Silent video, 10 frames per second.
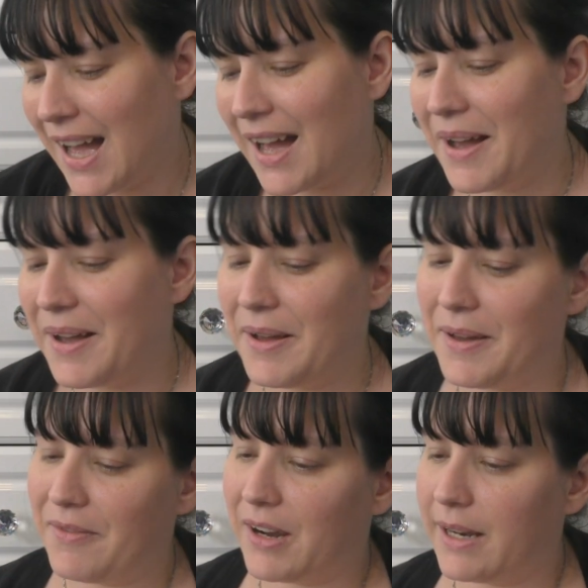
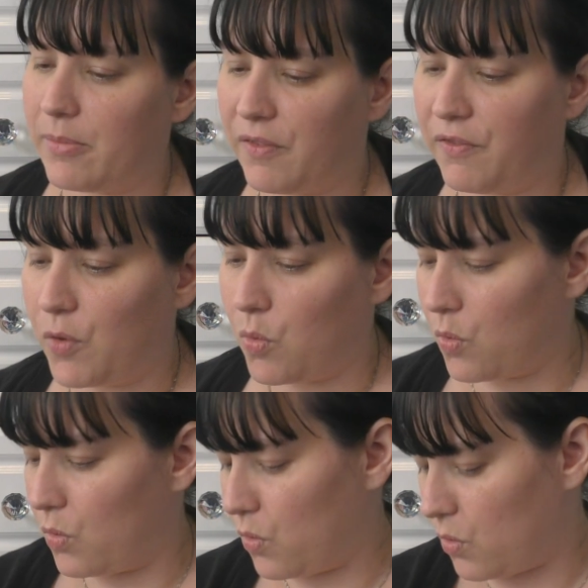Uh, right, number
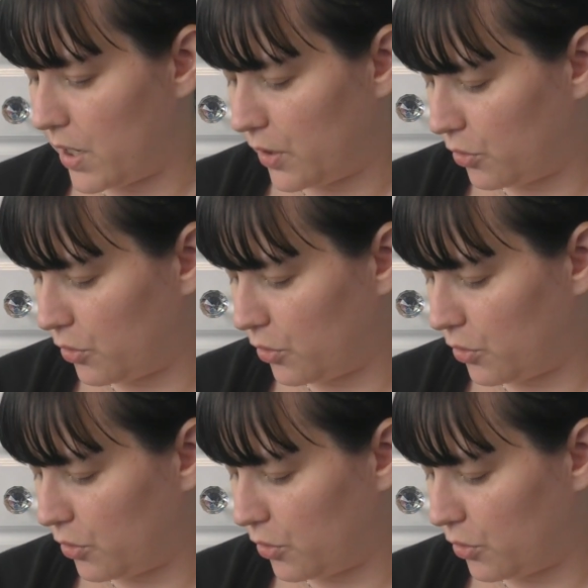four.